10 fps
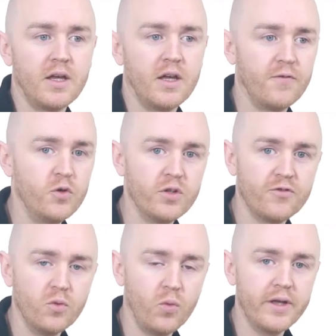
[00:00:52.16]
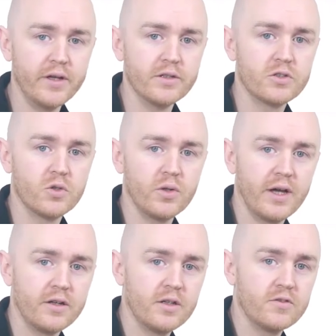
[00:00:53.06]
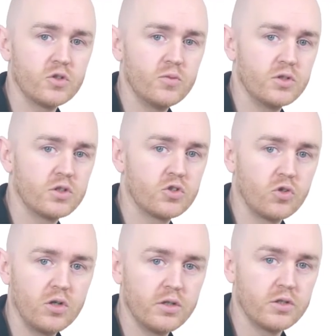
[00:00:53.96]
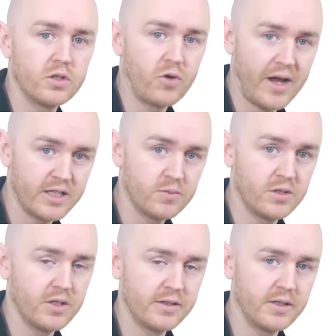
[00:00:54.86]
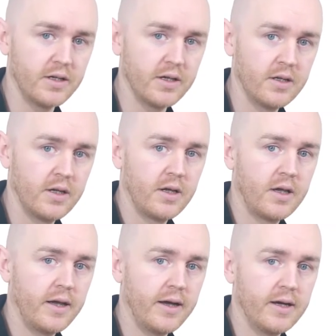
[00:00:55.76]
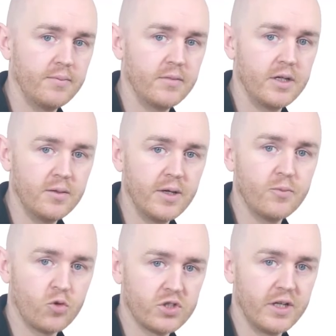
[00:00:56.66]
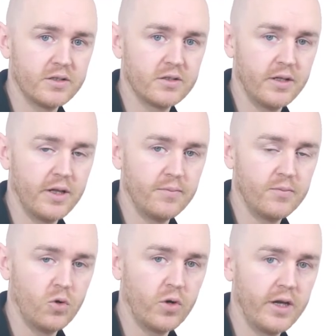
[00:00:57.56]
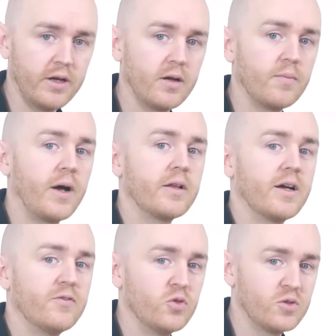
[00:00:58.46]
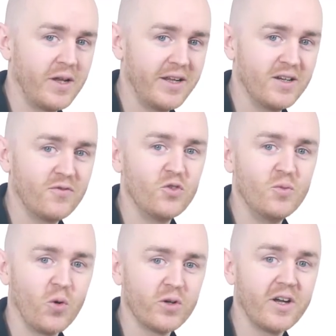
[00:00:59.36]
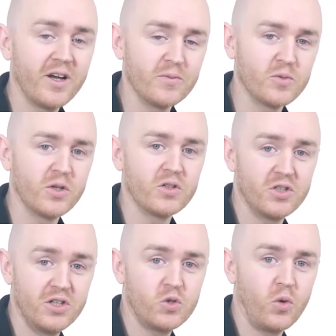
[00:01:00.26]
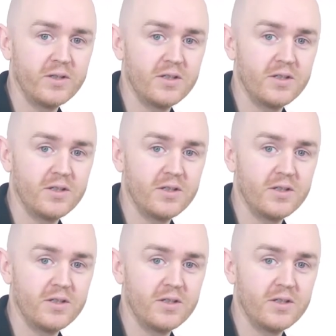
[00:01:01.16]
few different ways, so that if someone's struggling to grasp this idea, it'll make more sense to them. Okay, I might have to explain it a few more times, because it is quite